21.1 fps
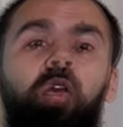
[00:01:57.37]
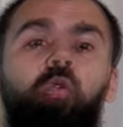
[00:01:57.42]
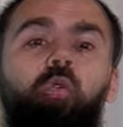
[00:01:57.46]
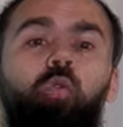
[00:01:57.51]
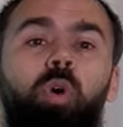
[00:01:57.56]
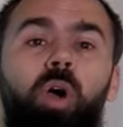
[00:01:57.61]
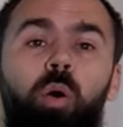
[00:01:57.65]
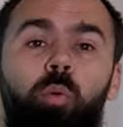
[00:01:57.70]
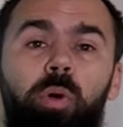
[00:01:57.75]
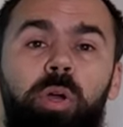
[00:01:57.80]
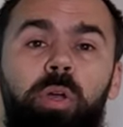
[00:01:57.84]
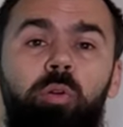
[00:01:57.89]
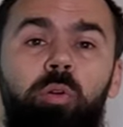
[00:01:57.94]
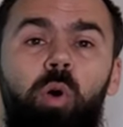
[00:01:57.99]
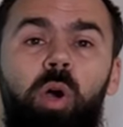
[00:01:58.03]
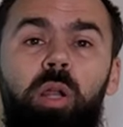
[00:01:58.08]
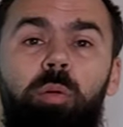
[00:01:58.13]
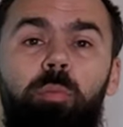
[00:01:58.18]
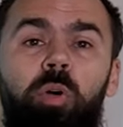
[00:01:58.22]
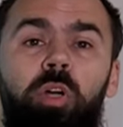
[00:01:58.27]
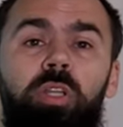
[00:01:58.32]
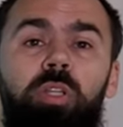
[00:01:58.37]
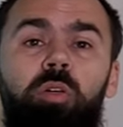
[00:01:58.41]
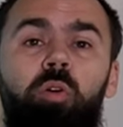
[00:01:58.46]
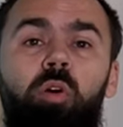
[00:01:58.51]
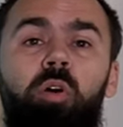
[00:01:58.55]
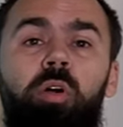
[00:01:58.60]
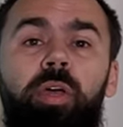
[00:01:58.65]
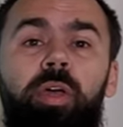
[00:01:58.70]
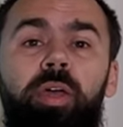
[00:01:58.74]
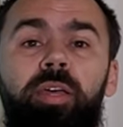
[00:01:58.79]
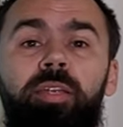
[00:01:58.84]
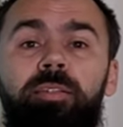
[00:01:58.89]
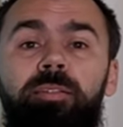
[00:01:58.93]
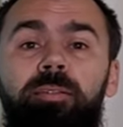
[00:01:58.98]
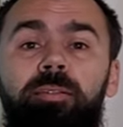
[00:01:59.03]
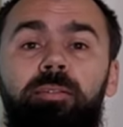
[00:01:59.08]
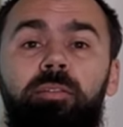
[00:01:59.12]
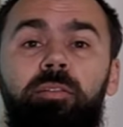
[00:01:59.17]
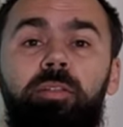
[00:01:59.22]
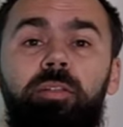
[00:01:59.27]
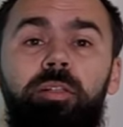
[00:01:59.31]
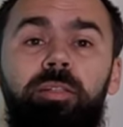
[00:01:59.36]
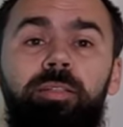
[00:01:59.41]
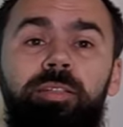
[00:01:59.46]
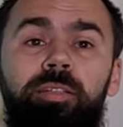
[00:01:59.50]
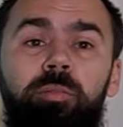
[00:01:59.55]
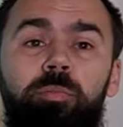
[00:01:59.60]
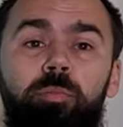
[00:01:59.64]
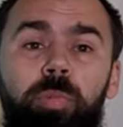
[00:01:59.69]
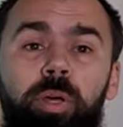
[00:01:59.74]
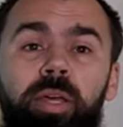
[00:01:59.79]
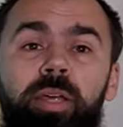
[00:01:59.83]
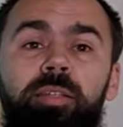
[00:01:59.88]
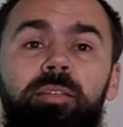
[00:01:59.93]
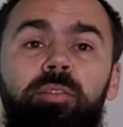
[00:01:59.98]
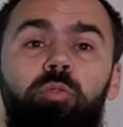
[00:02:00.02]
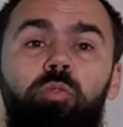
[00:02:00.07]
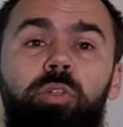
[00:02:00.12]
Huawei Harmony OS does its best